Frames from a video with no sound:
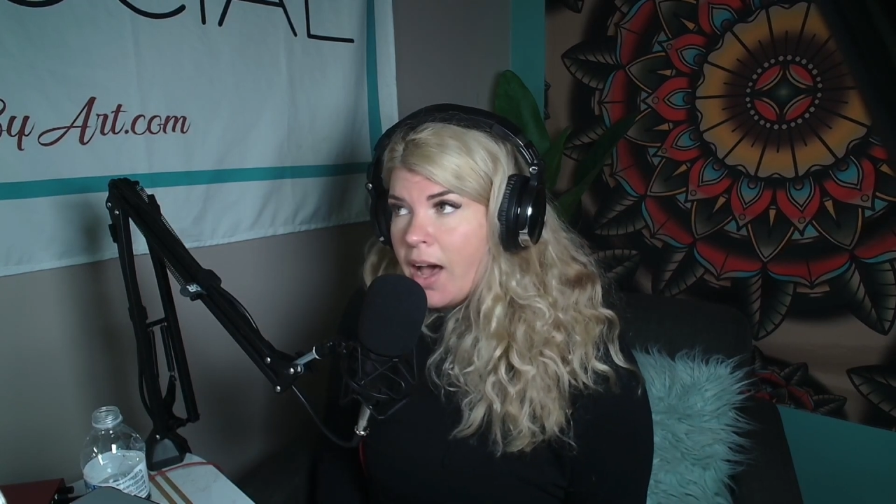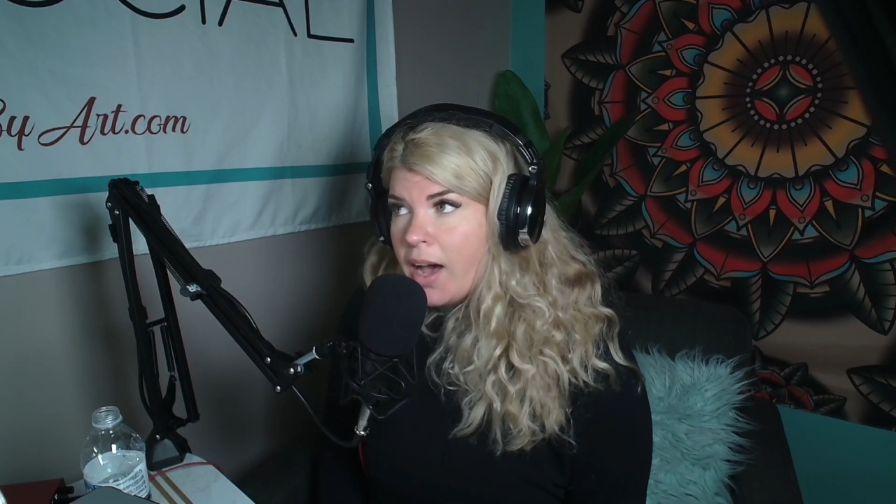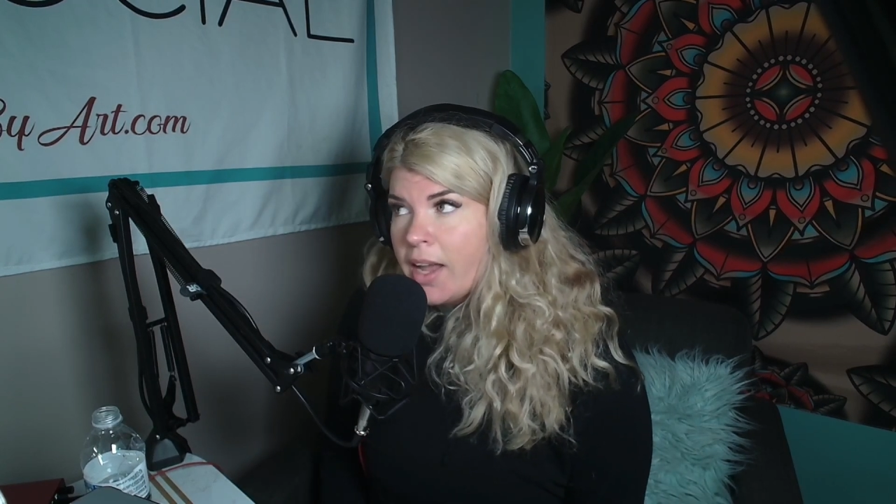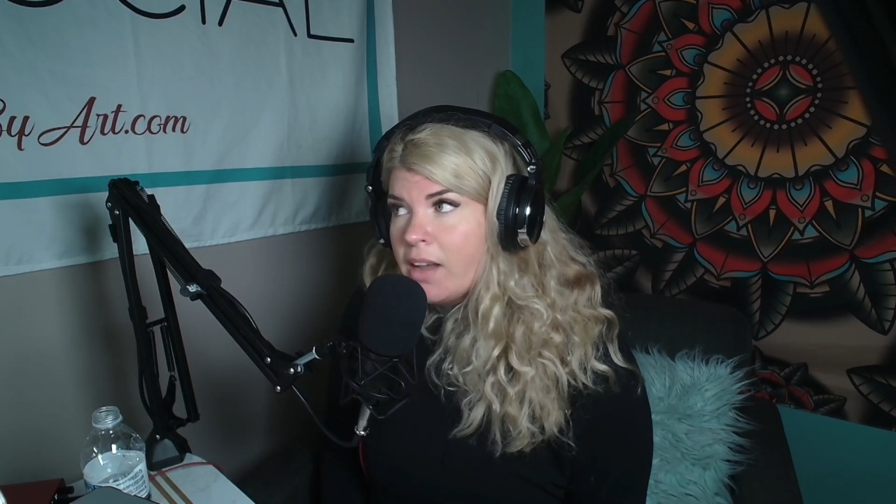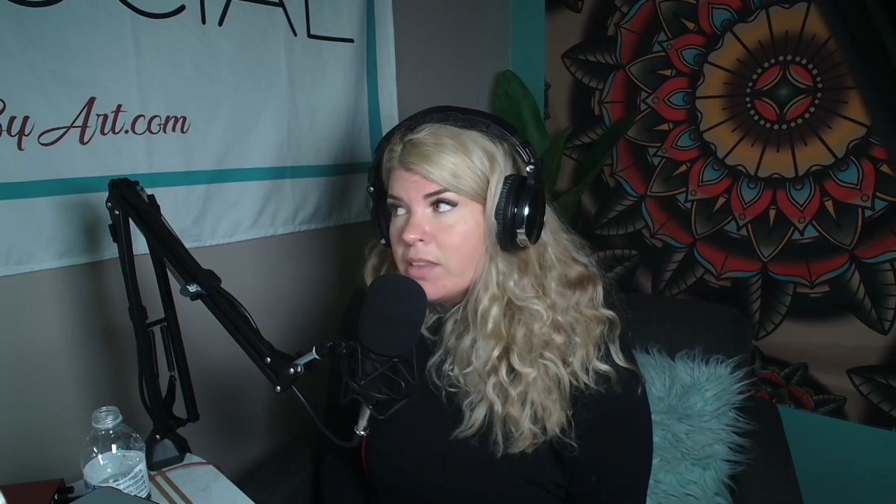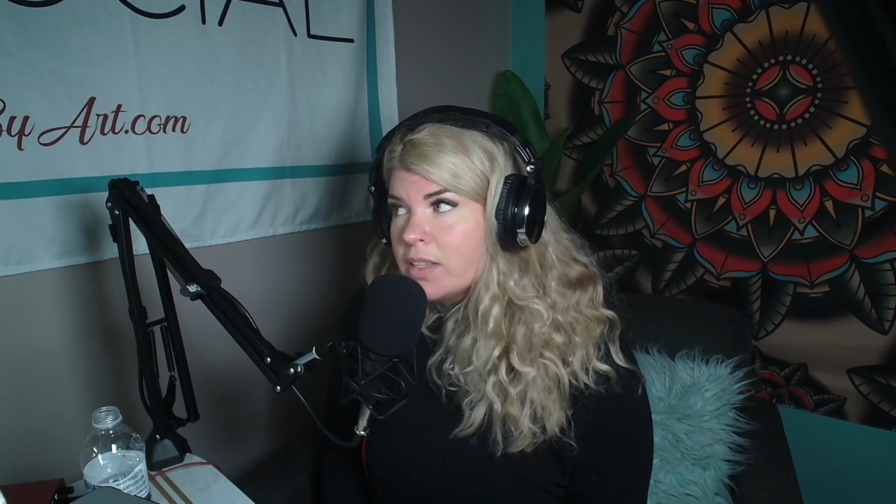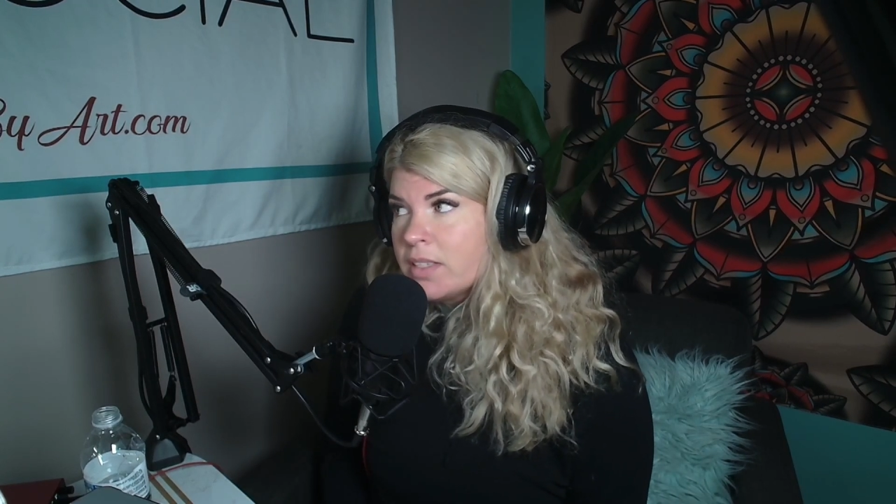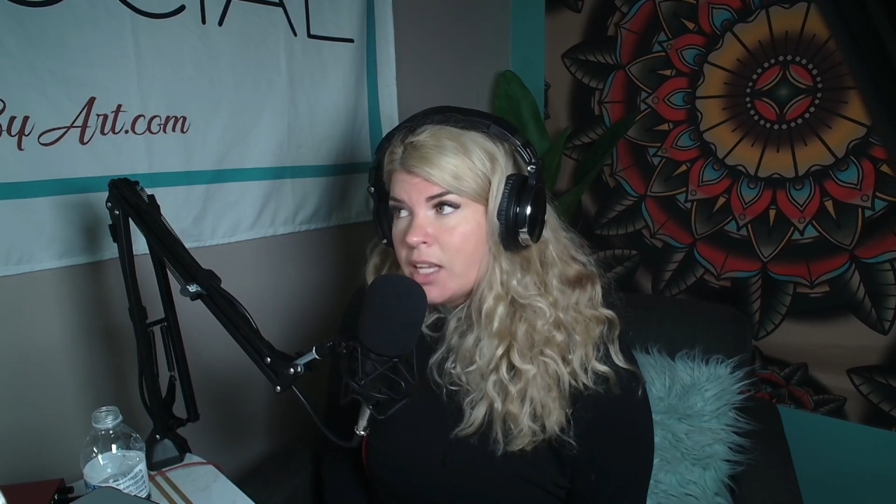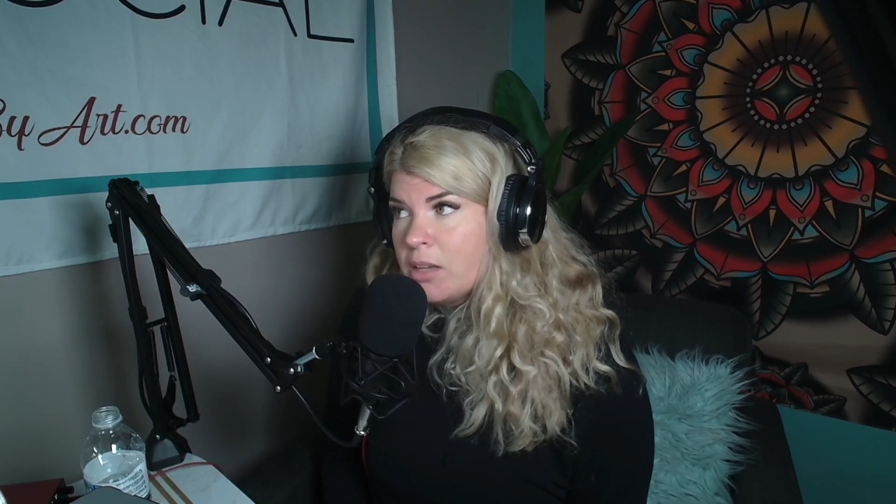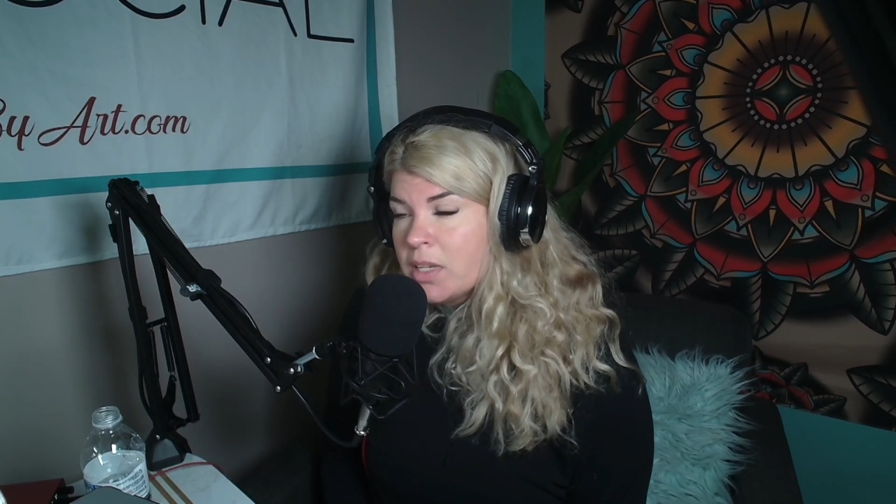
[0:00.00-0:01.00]
I have the
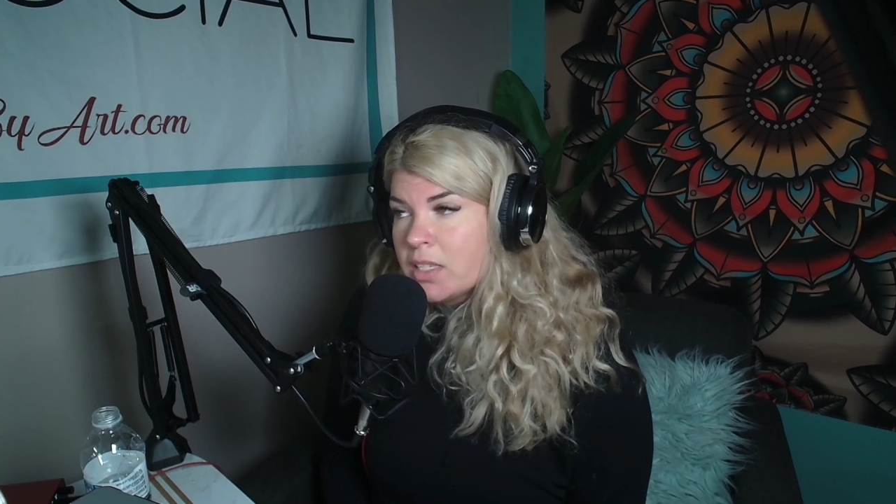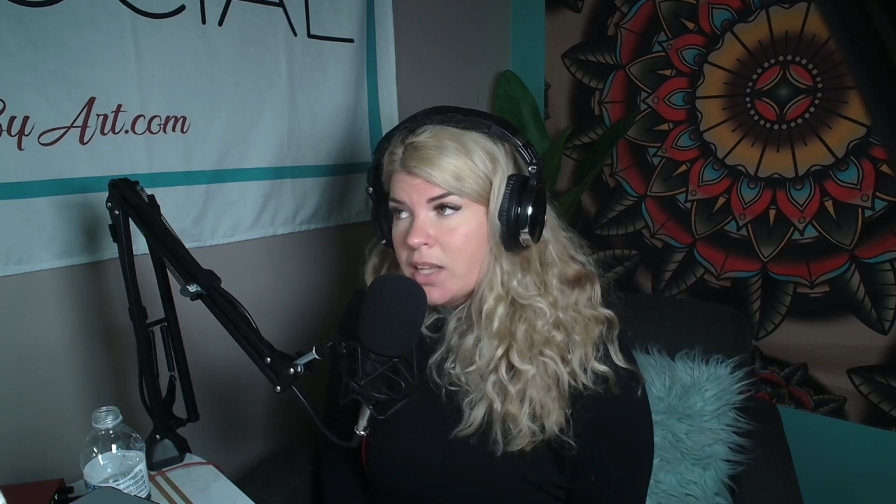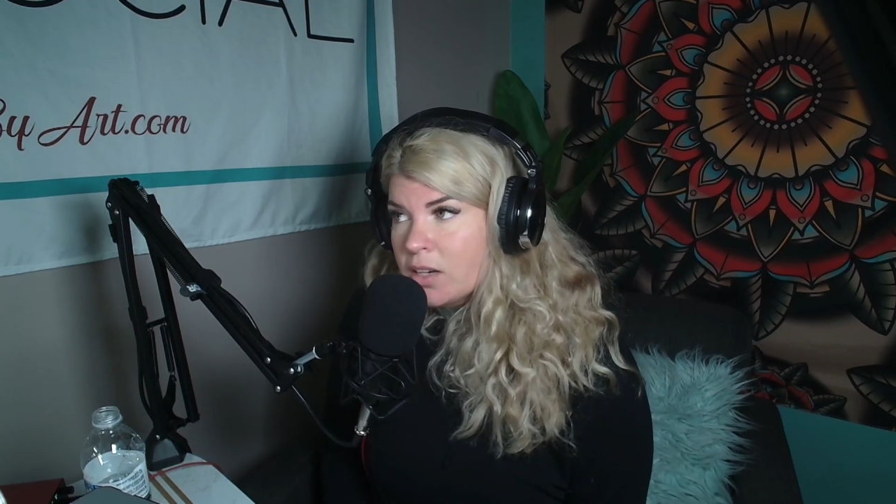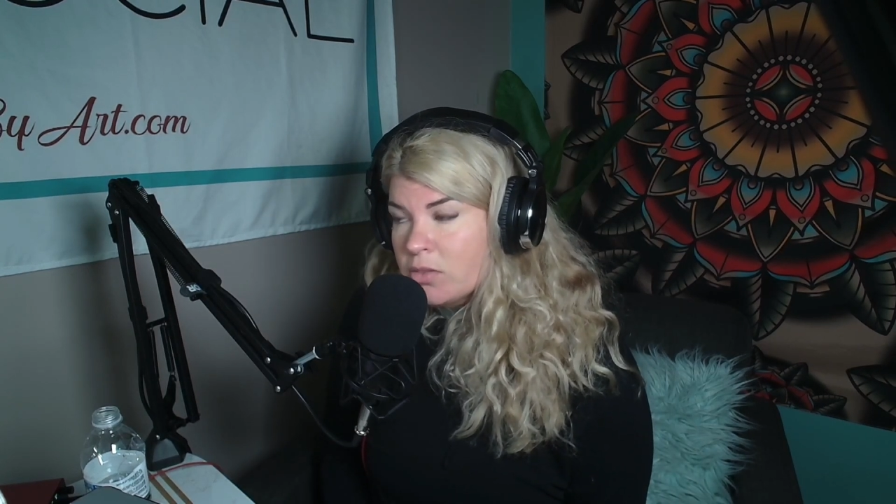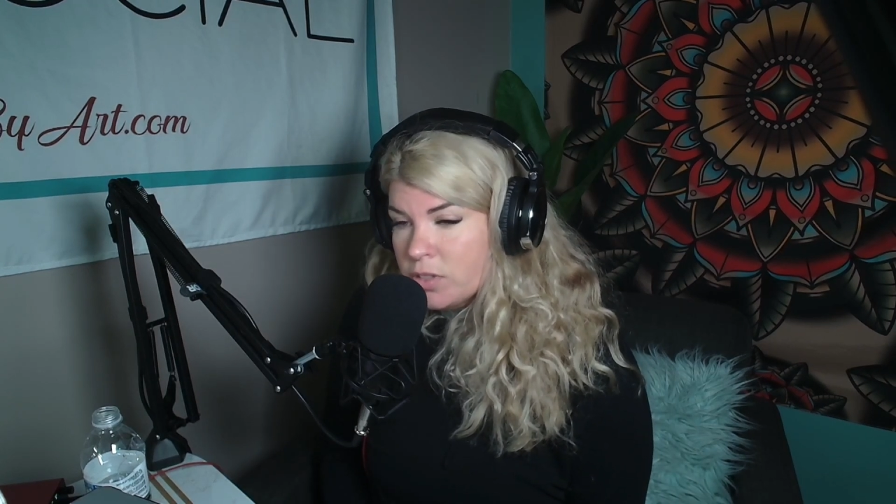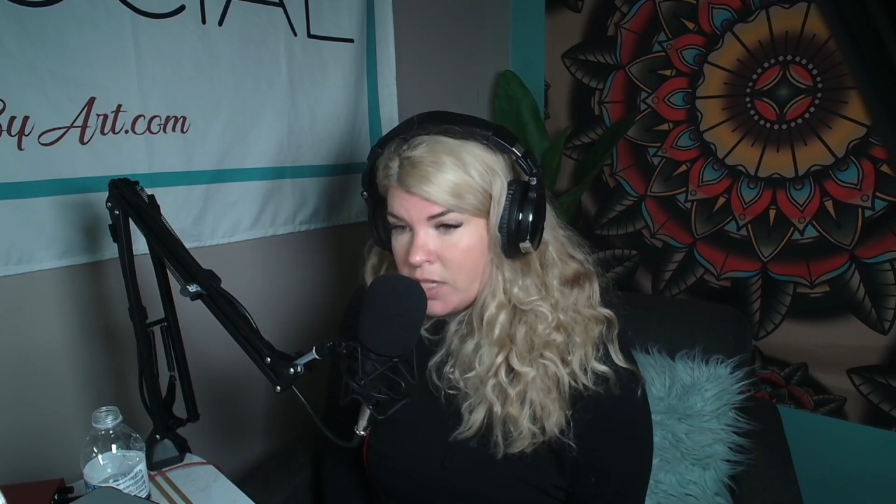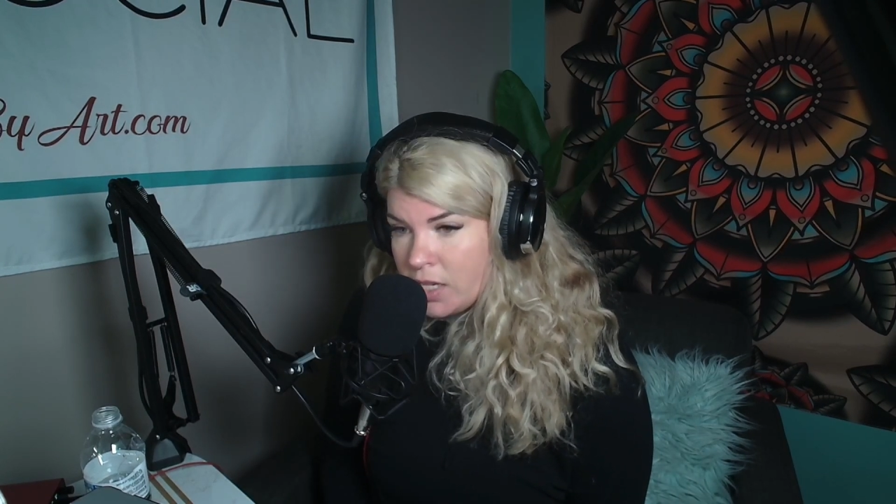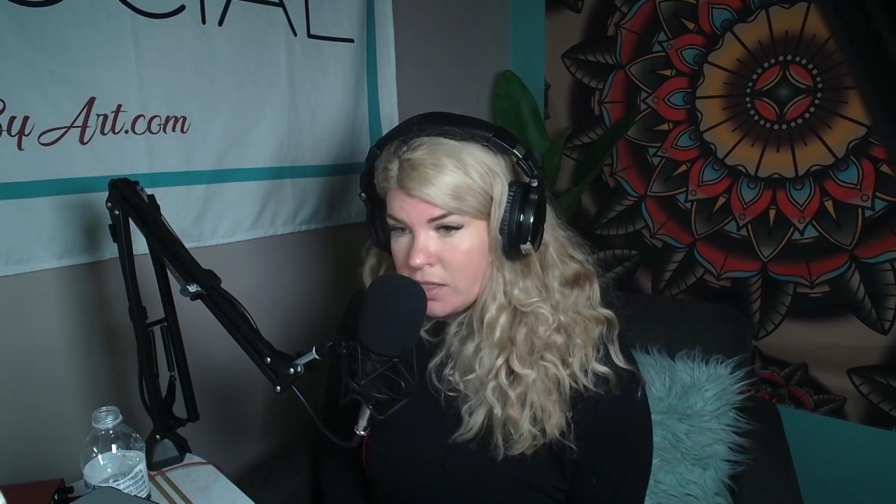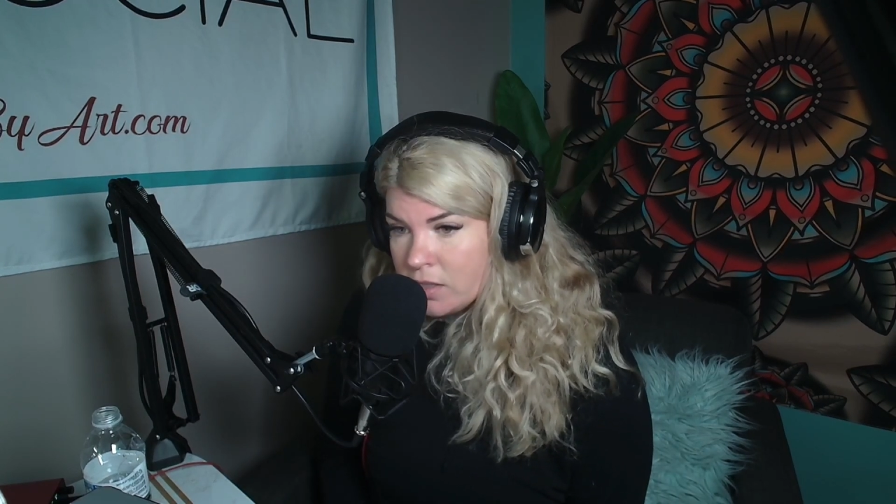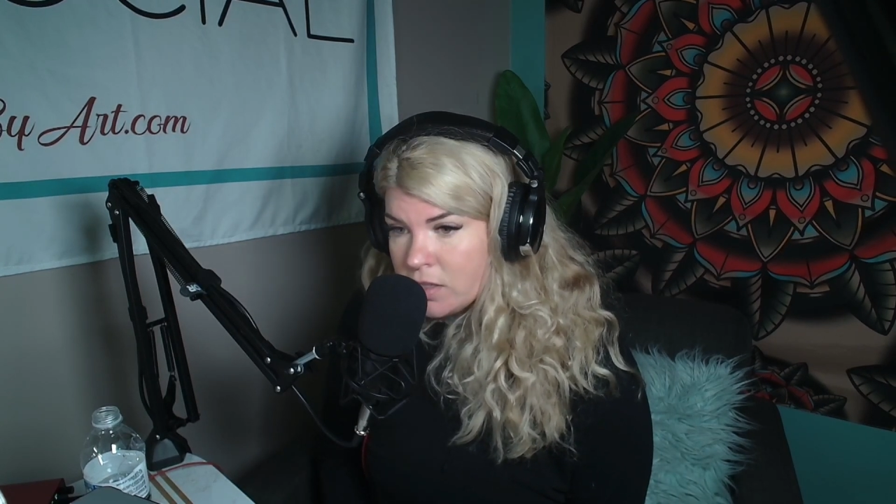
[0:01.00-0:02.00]
same exact routine.